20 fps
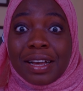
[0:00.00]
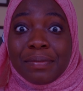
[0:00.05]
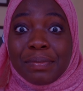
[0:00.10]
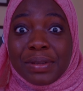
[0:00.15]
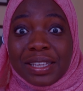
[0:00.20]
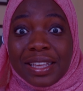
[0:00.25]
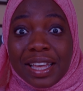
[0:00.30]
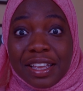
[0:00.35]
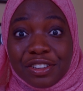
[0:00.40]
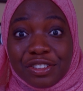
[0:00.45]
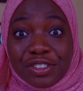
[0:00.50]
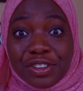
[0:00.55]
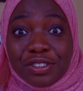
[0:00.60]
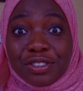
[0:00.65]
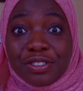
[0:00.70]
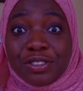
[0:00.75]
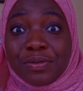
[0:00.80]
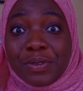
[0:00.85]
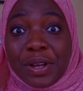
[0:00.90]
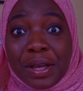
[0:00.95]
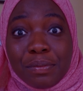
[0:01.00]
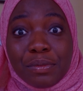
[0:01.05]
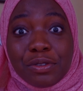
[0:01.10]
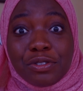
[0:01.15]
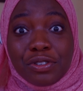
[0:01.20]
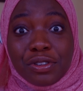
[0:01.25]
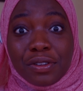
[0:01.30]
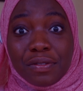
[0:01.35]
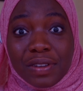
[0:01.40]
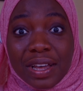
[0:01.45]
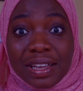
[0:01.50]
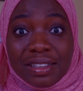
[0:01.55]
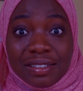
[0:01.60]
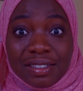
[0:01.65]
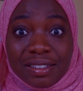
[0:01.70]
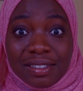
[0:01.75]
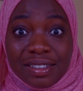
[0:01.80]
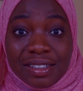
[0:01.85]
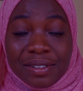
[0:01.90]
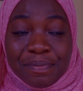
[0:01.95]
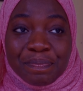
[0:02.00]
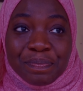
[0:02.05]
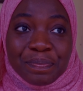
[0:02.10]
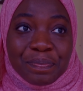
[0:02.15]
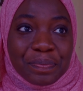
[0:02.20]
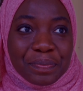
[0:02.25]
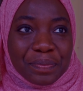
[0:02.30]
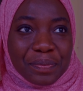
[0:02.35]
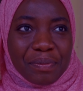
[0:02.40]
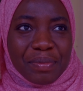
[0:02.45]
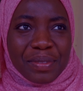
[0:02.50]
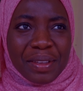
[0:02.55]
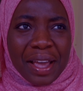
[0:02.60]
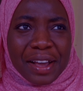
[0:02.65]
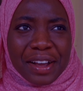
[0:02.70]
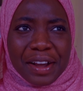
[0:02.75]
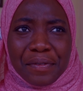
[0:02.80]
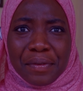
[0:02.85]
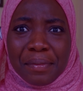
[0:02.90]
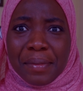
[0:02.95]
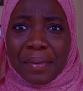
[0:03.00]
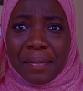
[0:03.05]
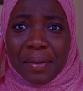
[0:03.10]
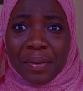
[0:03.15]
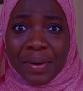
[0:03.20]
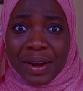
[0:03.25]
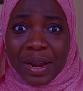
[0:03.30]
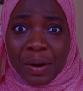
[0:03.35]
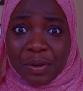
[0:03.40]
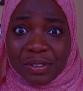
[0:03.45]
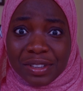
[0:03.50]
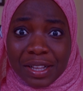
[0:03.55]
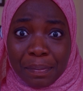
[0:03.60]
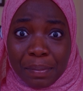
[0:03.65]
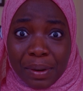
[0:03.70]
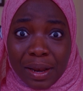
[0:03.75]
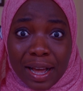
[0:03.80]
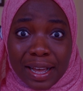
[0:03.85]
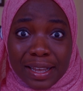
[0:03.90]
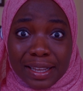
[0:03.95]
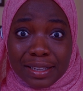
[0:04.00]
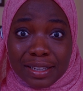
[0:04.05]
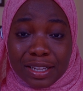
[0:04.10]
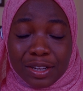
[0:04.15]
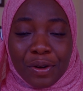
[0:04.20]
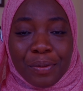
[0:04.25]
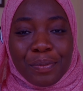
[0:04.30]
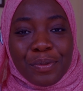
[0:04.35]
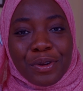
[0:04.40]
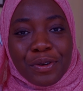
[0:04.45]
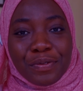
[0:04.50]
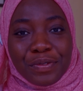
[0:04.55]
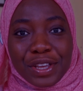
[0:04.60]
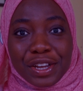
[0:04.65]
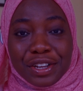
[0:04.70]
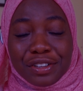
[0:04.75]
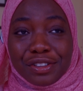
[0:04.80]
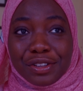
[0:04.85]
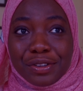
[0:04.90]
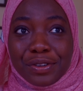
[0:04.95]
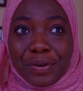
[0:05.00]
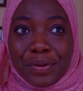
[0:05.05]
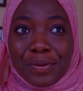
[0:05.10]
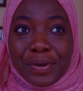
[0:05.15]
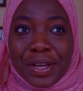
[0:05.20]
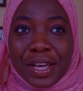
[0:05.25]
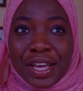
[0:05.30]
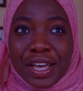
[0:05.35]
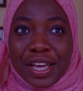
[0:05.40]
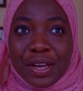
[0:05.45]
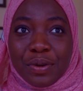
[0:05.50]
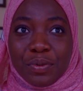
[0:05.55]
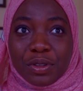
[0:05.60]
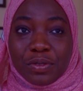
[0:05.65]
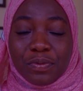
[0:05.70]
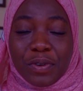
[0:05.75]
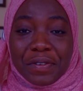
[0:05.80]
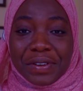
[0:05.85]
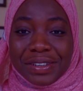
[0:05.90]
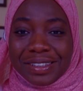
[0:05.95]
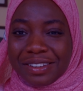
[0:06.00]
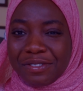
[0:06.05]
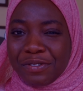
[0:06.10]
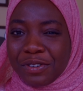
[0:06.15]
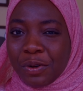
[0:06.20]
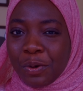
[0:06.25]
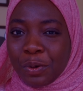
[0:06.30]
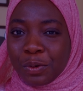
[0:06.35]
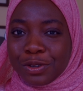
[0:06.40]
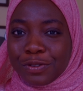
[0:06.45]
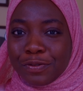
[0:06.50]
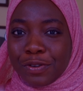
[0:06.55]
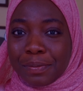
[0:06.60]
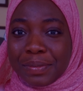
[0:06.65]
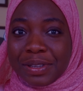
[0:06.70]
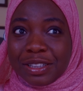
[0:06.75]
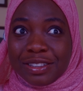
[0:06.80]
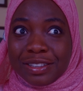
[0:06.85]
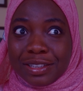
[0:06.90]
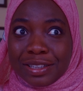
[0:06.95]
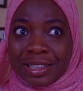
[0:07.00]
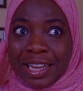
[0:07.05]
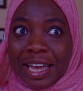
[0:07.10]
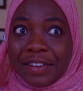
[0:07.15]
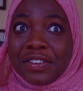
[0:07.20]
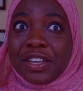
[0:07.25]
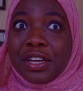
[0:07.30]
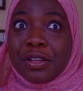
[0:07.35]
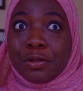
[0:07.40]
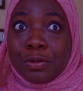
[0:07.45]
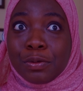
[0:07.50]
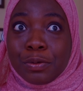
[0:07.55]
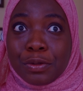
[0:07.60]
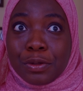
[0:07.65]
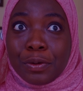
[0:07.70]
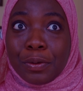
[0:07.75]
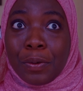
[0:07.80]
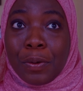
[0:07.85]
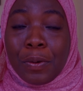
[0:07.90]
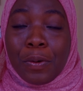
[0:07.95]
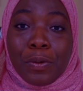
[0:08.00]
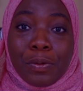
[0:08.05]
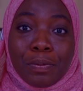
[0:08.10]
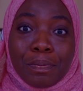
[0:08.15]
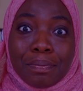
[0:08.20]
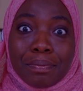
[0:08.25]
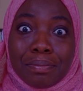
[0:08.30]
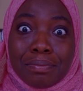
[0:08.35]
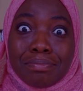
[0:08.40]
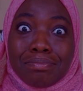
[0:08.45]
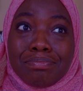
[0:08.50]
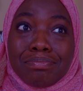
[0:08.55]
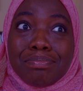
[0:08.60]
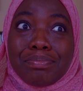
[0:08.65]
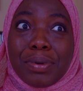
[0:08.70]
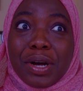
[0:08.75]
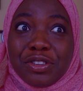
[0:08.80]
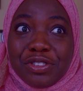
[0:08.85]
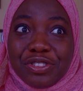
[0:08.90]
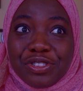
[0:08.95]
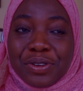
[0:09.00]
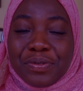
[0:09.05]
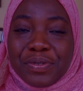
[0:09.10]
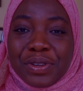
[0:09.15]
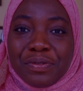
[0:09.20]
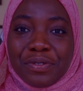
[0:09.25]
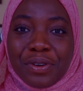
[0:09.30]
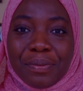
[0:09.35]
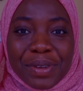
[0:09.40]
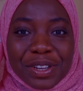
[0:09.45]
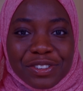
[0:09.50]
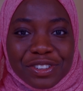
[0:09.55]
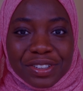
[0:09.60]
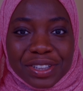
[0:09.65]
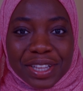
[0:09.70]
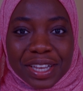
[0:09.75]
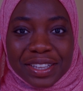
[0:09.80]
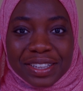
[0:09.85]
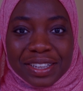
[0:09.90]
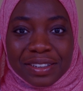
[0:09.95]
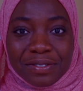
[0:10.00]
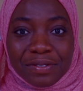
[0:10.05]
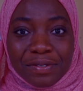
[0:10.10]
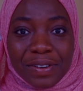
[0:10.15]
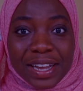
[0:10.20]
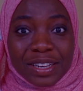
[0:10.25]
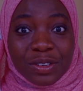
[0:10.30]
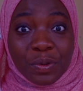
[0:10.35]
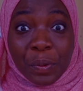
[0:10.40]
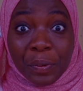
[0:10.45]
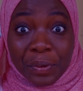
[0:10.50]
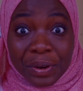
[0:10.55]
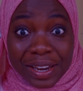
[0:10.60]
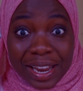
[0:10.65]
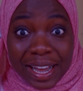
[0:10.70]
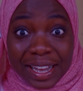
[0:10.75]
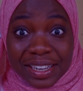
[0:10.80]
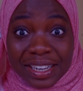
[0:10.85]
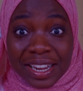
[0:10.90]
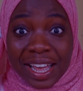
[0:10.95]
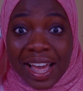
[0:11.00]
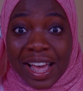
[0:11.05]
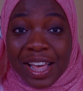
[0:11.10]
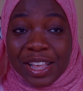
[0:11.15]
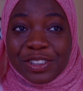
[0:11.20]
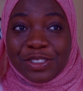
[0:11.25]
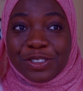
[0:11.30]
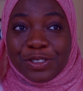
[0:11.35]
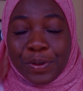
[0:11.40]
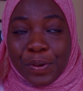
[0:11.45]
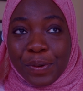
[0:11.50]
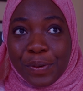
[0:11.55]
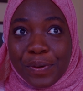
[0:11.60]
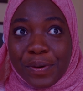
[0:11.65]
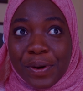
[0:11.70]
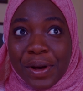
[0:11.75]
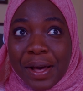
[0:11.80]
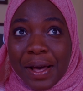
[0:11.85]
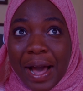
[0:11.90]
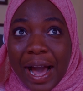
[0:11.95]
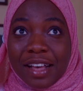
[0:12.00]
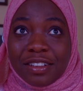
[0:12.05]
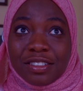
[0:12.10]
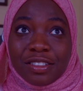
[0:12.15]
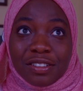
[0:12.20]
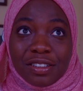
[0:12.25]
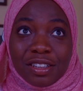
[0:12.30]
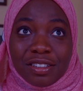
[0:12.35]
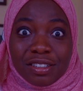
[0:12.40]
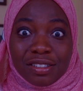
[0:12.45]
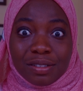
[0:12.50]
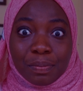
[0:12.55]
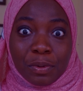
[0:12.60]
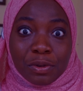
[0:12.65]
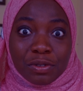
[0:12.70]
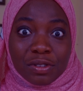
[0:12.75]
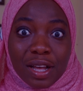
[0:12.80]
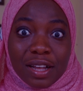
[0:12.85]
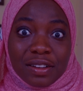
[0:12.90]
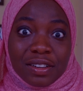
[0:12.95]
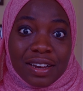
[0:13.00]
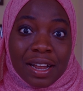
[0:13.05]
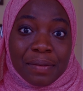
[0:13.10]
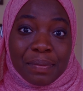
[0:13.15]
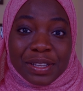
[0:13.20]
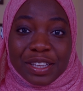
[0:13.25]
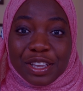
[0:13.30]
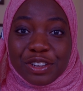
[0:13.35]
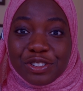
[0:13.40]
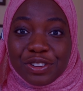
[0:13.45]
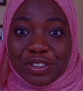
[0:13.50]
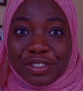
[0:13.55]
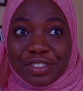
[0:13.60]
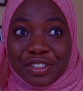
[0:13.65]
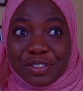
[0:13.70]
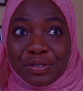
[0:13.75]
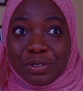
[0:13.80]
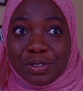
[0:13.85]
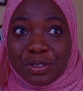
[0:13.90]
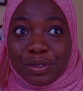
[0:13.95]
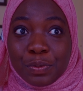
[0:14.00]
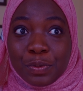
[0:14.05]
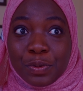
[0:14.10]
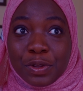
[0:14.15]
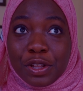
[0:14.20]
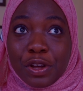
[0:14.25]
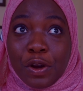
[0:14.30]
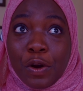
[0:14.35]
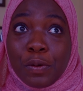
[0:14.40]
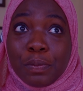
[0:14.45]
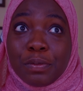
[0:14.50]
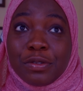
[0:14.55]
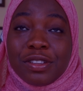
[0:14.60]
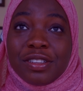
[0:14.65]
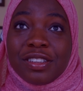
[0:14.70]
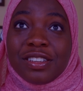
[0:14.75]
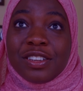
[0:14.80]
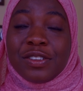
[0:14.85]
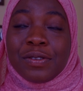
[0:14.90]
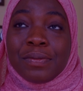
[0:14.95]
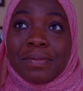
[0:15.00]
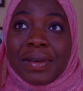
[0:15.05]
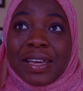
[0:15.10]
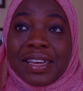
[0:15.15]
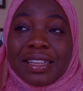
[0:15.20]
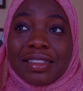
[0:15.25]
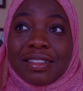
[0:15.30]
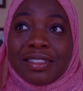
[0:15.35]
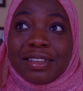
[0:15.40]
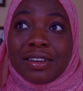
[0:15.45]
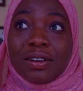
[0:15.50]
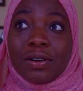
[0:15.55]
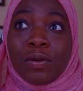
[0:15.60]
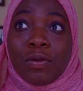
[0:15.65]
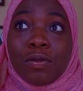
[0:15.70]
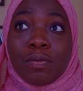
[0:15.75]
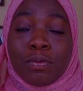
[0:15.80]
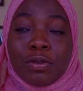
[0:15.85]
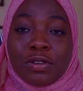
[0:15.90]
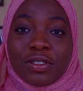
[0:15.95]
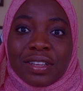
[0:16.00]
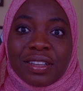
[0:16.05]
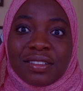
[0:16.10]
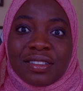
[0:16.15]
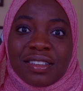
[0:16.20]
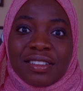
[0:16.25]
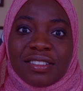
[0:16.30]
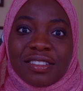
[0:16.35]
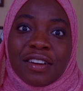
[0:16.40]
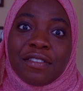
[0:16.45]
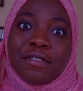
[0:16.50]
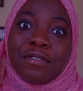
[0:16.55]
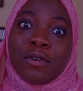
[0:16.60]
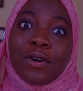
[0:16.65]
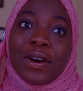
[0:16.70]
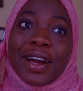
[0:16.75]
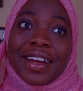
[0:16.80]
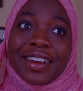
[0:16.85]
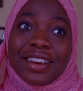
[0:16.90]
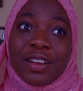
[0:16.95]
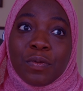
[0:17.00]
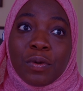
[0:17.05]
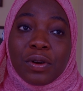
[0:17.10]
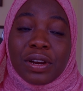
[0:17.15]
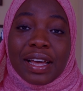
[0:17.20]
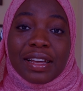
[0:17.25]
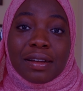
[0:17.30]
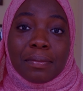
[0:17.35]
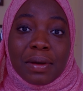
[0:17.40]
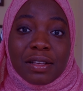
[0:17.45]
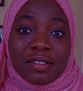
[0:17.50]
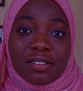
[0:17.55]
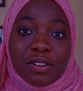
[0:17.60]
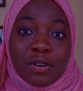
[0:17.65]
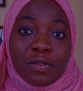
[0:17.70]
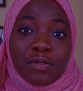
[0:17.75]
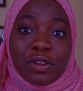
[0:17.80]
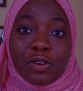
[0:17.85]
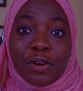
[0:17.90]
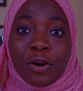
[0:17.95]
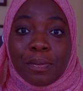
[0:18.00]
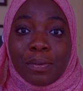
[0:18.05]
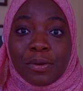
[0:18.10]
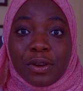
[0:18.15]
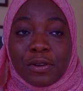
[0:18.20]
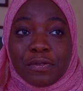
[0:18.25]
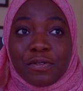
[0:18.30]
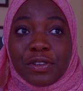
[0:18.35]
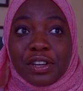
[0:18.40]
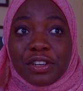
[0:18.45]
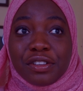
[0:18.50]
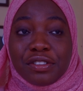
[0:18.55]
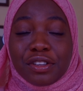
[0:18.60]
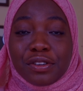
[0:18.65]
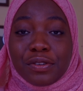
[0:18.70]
application to Cambridge University. I can remember when I was applying a couple of years ago, it was very difficult for me to navigate through the whole bunch of information that you can find online. So I started this postgraduate application series with the hopes to make the whole process easier for anyone like myself a couple of years